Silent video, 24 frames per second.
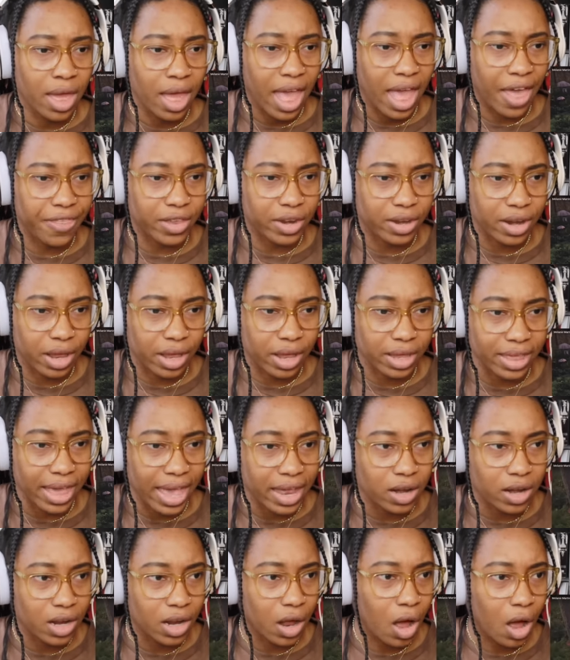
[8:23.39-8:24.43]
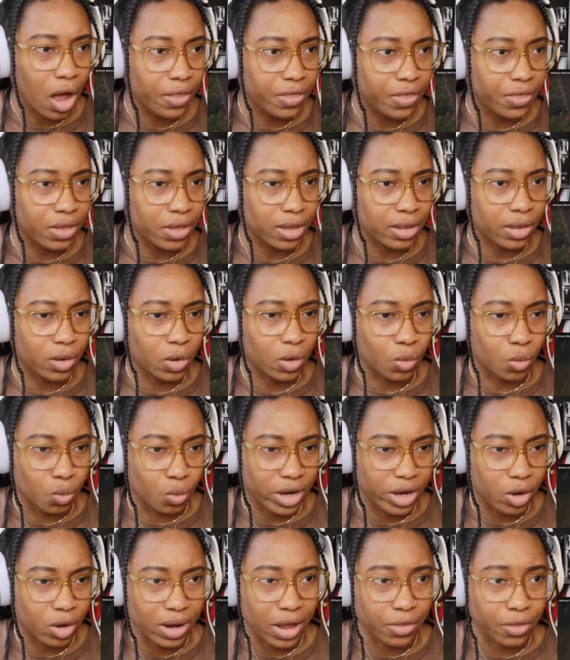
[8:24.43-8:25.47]
and then again on the little
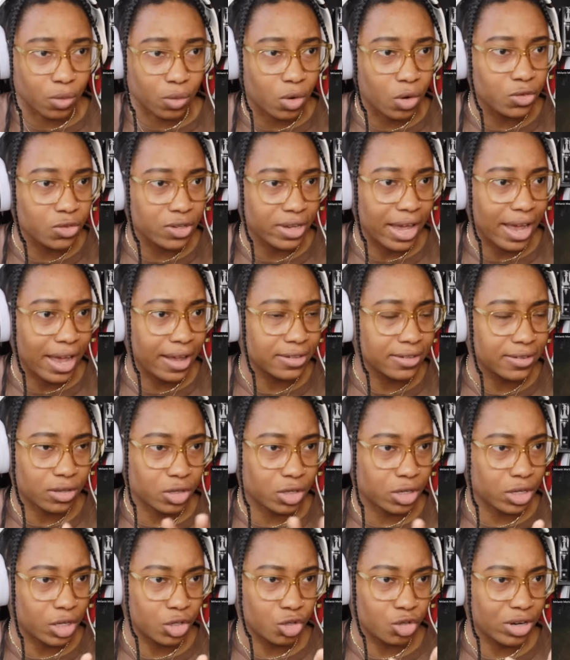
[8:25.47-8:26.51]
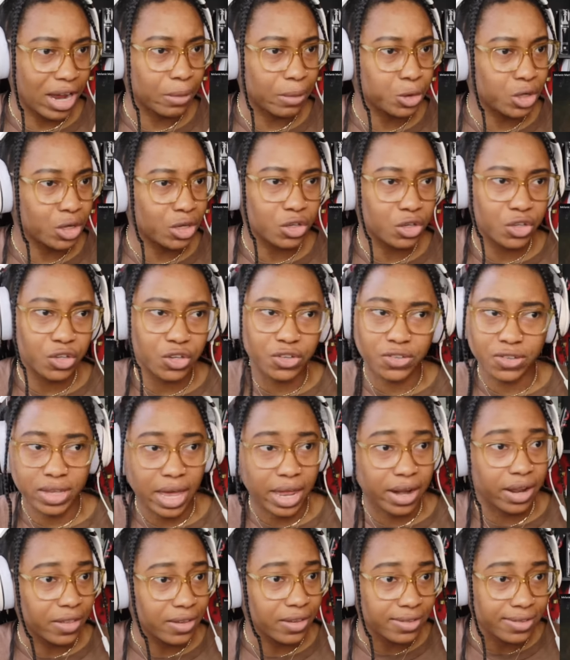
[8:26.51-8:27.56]
ring around the rosy-ass contraption, she's
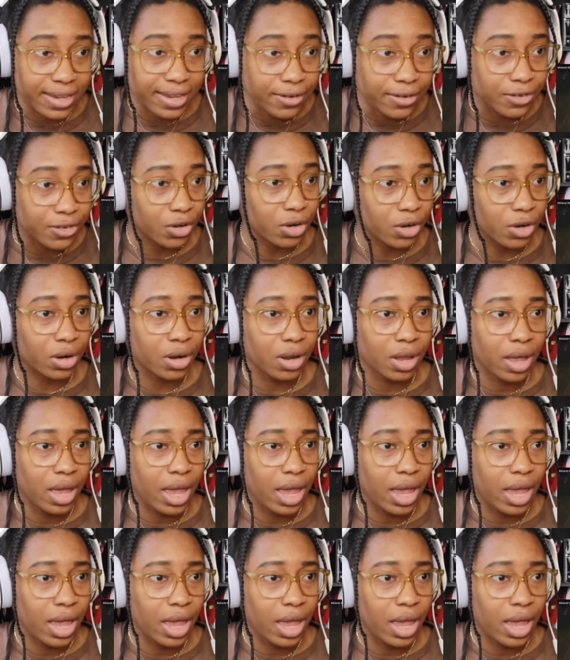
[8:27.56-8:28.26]
again in the center,